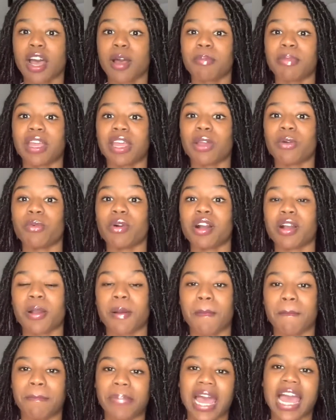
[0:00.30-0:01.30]
and
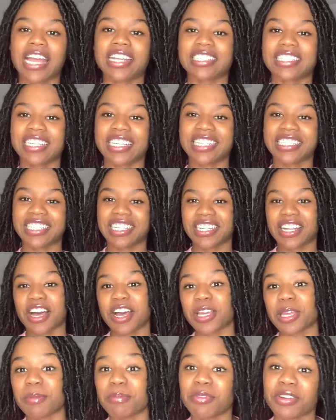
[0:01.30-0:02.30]
welcome back to the
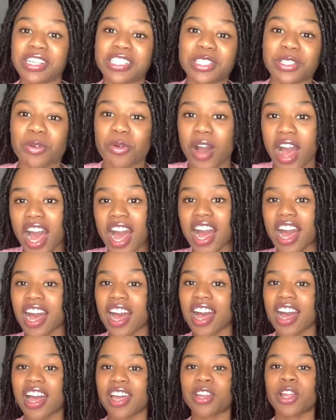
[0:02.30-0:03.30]
G-Dog and Bree
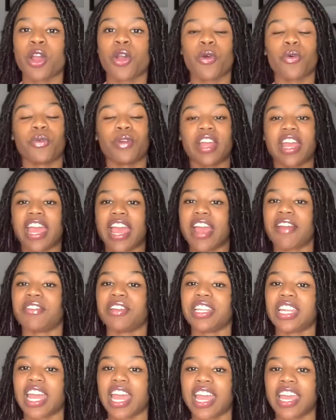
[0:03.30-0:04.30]
Squad, where
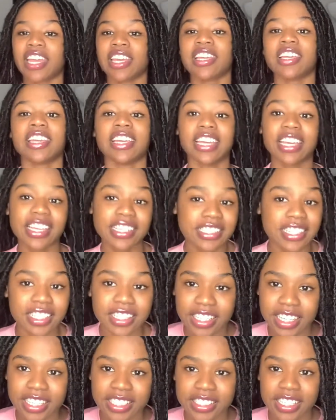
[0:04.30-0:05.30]
every day is a
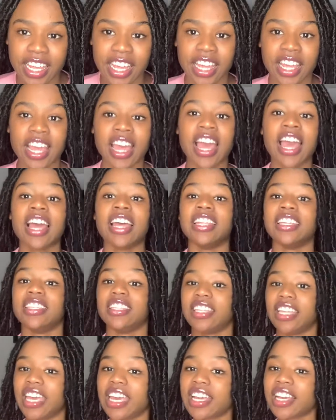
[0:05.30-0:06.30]
lit day.
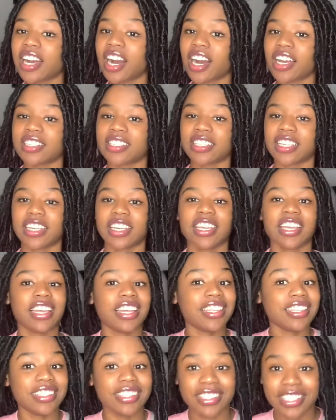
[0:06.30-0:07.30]
Lit content,
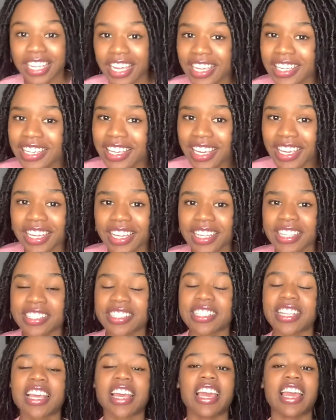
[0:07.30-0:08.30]
lit
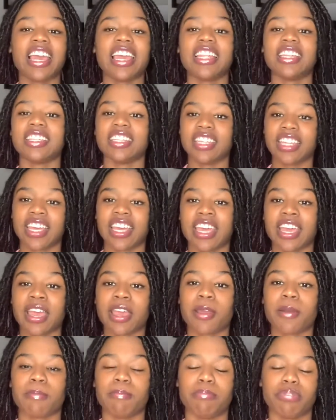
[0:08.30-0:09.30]
kids, and lit
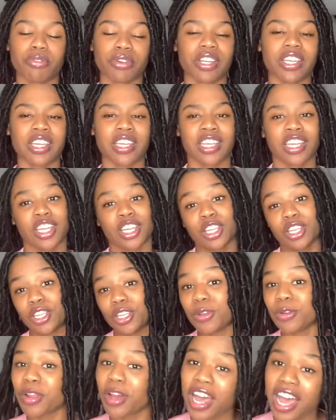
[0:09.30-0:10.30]
Bree.
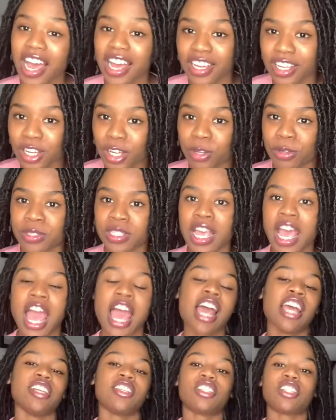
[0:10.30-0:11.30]
You know how it goes.
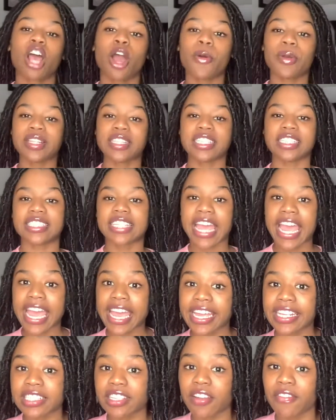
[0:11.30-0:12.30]
So in
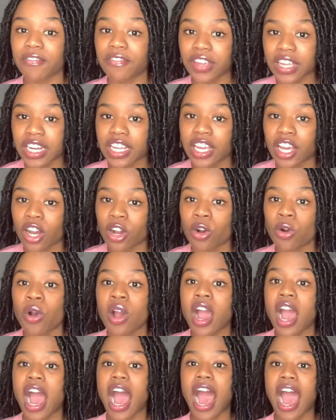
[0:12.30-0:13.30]
today's video,
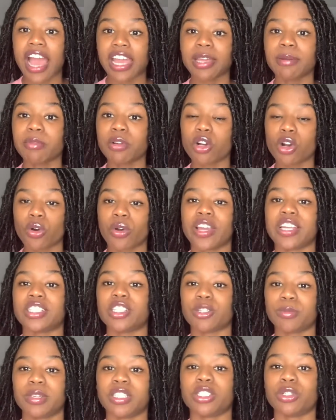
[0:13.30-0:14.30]
I am going
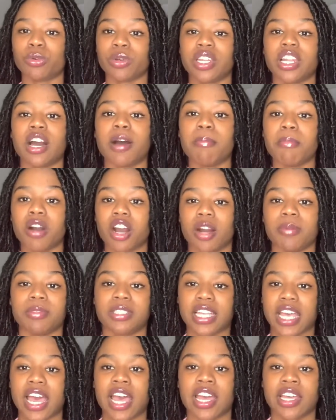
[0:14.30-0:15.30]
to be doing a mom
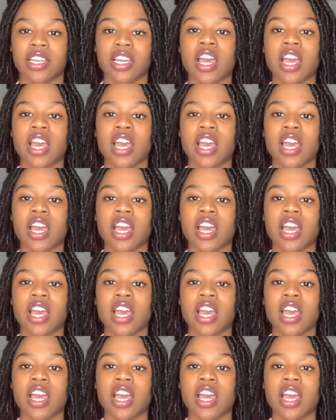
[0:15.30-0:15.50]
tag.